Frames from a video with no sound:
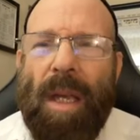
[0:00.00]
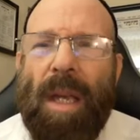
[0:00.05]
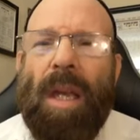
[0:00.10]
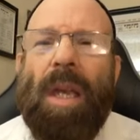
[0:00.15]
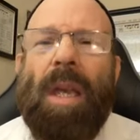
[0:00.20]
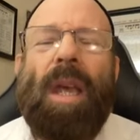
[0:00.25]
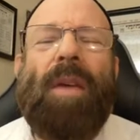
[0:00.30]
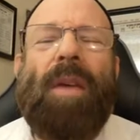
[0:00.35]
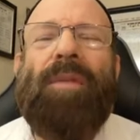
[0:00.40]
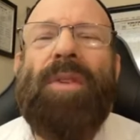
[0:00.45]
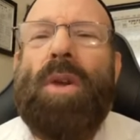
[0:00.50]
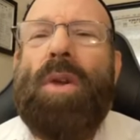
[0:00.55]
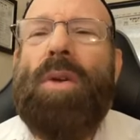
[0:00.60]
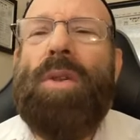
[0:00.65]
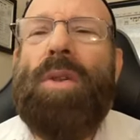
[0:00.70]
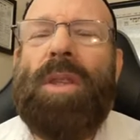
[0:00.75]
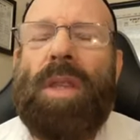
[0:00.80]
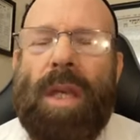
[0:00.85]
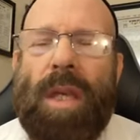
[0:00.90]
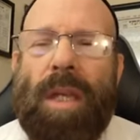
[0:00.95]
If
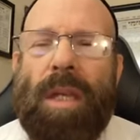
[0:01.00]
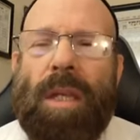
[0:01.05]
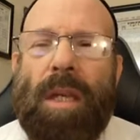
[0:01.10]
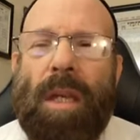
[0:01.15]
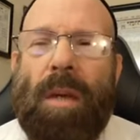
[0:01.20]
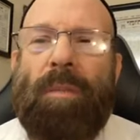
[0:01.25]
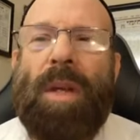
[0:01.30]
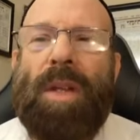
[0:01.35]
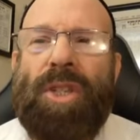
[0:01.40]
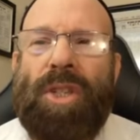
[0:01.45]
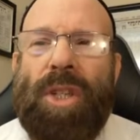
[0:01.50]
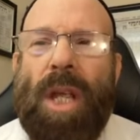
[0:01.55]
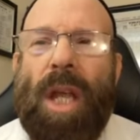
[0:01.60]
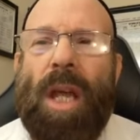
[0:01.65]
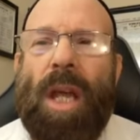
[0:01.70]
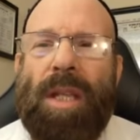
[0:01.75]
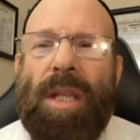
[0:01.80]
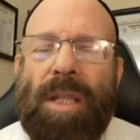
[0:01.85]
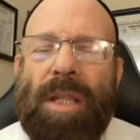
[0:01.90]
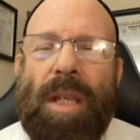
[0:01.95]
you think
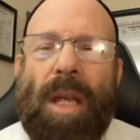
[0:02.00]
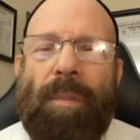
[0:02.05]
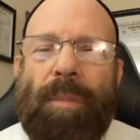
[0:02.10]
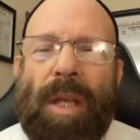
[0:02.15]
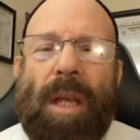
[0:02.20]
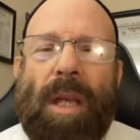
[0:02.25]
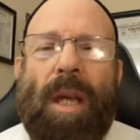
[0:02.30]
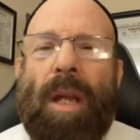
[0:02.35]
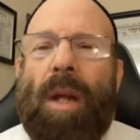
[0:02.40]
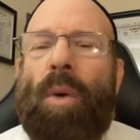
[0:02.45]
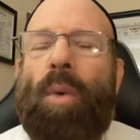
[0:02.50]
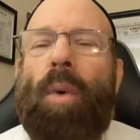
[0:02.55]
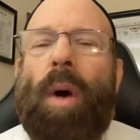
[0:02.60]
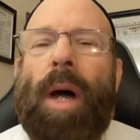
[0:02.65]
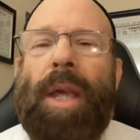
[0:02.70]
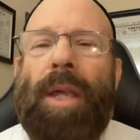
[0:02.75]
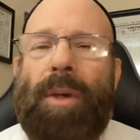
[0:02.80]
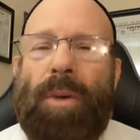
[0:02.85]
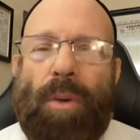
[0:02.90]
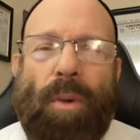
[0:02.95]
Mashiach is coming on a
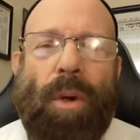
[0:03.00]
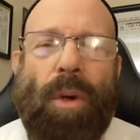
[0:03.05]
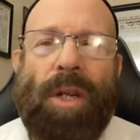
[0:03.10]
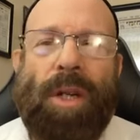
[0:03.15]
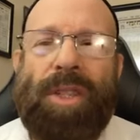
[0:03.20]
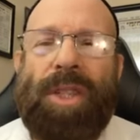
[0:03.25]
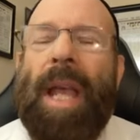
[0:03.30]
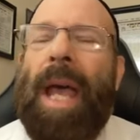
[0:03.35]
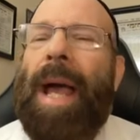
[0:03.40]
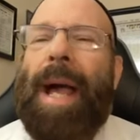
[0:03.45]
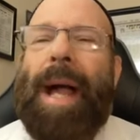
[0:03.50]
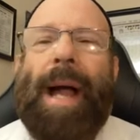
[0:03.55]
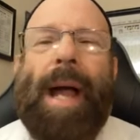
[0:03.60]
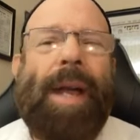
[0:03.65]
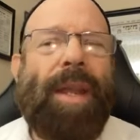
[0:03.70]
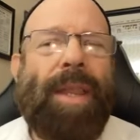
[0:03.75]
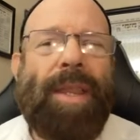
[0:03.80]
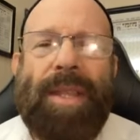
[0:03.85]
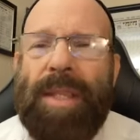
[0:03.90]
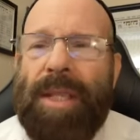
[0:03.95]
white horse
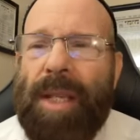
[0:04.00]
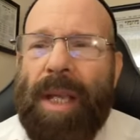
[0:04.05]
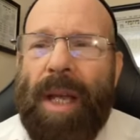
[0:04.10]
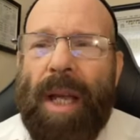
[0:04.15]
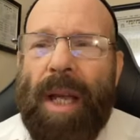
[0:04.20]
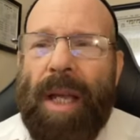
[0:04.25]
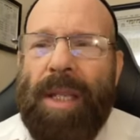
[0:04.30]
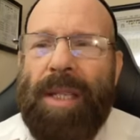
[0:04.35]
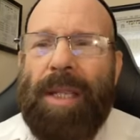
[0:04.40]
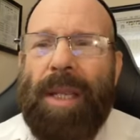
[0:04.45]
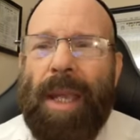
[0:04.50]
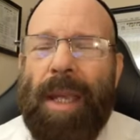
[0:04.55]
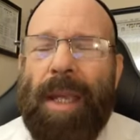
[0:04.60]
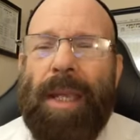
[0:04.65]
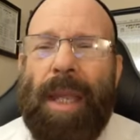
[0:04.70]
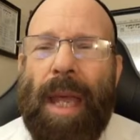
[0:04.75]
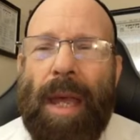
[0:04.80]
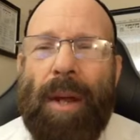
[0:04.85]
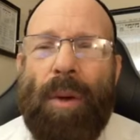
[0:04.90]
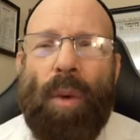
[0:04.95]
out of the sky singing
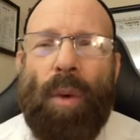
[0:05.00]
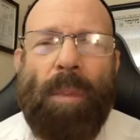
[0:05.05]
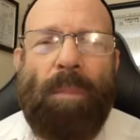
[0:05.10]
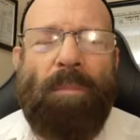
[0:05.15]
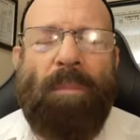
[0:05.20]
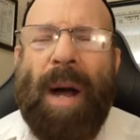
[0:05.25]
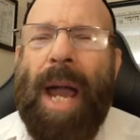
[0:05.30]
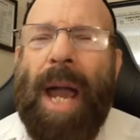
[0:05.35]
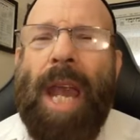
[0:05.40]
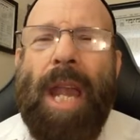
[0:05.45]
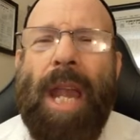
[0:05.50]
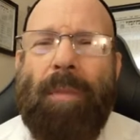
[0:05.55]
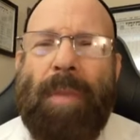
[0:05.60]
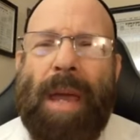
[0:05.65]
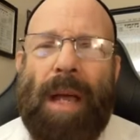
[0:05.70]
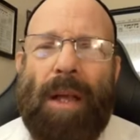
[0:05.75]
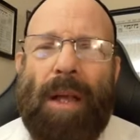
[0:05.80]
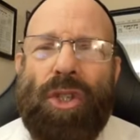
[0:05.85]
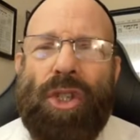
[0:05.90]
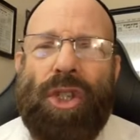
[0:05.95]
that old Mighty
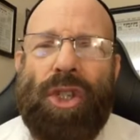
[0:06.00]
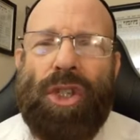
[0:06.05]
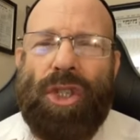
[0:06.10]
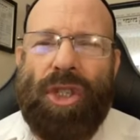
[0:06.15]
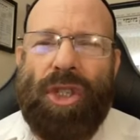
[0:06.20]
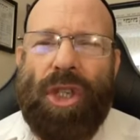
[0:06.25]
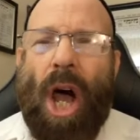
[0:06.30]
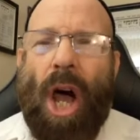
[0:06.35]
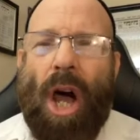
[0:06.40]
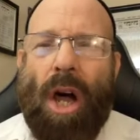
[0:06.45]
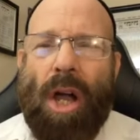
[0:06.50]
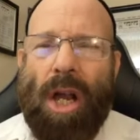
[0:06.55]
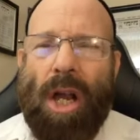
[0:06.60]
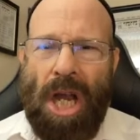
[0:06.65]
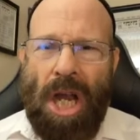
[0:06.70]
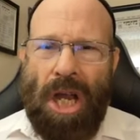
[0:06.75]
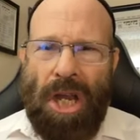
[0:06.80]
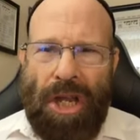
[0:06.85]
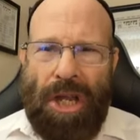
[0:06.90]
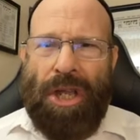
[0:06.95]
Mouse song,
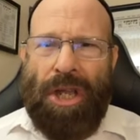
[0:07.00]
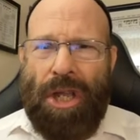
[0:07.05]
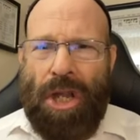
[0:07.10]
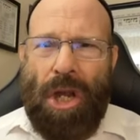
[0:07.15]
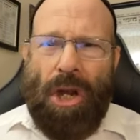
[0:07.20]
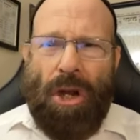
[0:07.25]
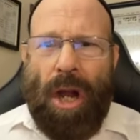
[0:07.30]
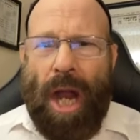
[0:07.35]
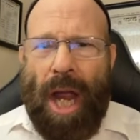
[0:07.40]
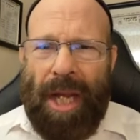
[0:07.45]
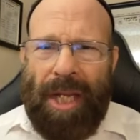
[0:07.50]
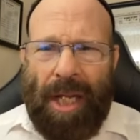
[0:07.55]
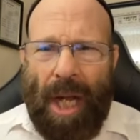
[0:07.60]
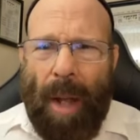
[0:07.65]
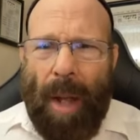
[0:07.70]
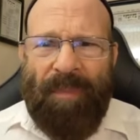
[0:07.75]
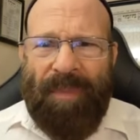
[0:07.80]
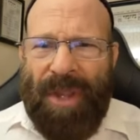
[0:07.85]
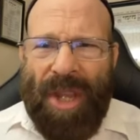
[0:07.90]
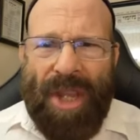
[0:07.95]
"Here I
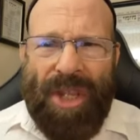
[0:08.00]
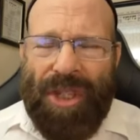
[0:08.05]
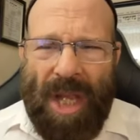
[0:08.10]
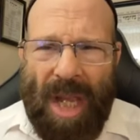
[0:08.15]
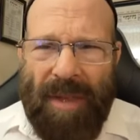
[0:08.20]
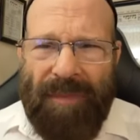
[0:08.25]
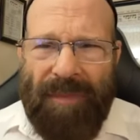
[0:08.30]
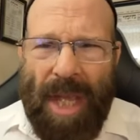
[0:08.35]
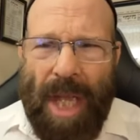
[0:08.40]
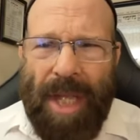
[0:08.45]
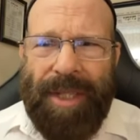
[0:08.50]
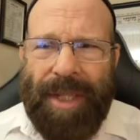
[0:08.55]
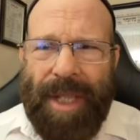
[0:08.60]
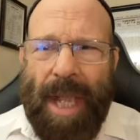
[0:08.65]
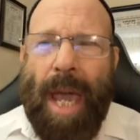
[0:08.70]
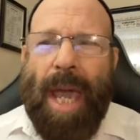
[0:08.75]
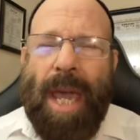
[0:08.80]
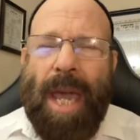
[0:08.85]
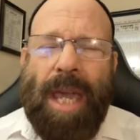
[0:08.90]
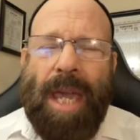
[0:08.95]
come to save the
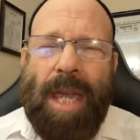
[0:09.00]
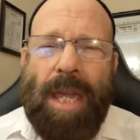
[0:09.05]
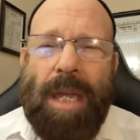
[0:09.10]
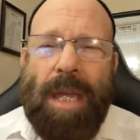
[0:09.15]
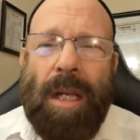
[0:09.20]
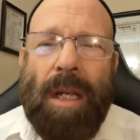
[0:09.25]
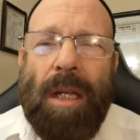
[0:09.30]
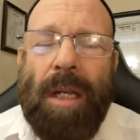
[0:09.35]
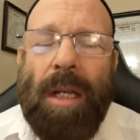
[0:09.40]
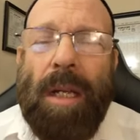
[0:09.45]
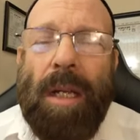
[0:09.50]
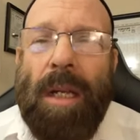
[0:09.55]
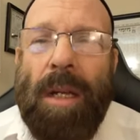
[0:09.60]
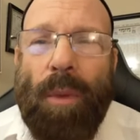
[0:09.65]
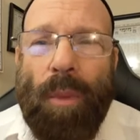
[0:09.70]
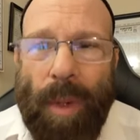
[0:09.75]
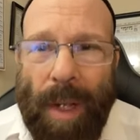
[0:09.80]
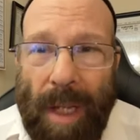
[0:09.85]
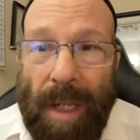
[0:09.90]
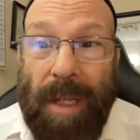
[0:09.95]
day,"
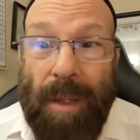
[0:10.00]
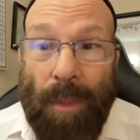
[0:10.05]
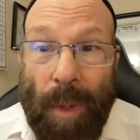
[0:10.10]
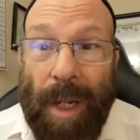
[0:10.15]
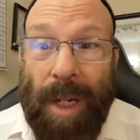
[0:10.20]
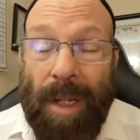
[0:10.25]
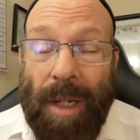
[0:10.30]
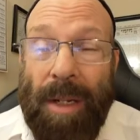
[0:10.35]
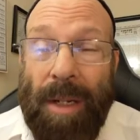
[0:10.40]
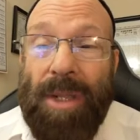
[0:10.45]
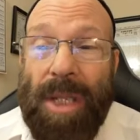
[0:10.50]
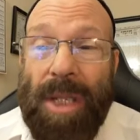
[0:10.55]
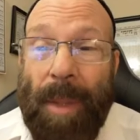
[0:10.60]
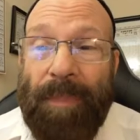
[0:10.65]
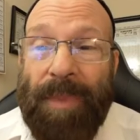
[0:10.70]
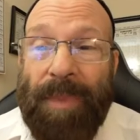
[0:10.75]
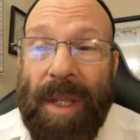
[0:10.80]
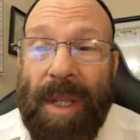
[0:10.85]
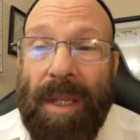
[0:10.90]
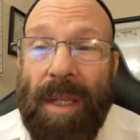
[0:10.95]
well, you want to know
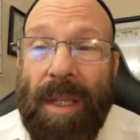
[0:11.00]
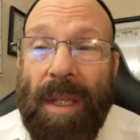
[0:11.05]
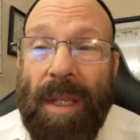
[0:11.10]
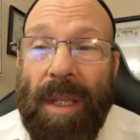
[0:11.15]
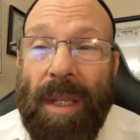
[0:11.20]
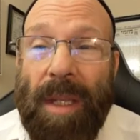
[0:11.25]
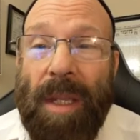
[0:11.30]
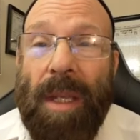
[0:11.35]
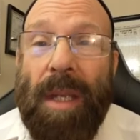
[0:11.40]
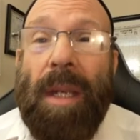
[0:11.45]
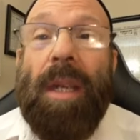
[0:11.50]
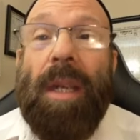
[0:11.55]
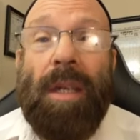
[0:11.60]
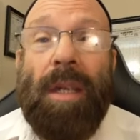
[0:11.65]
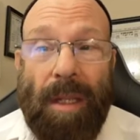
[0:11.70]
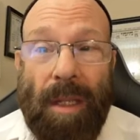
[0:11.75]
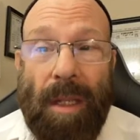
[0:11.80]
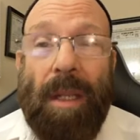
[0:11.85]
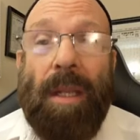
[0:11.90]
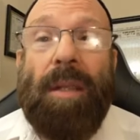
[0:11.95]
something?
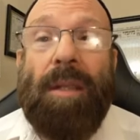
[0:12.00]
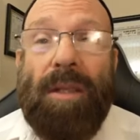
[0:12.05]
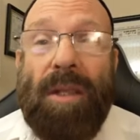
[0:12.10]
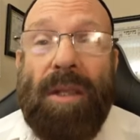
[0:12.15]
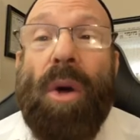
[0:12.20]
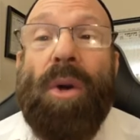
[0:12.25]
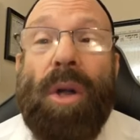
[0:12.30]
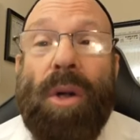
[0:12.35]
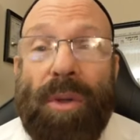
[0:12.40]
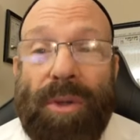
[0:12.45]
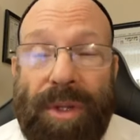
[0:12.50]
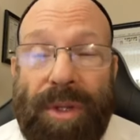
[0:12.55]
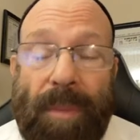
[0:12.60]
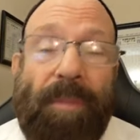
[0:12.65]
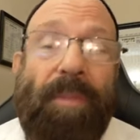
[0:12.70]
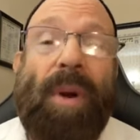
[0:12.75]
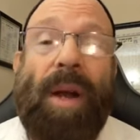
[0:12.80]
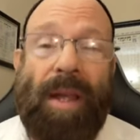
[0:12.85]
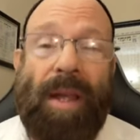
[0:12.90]
Don't hold your breath.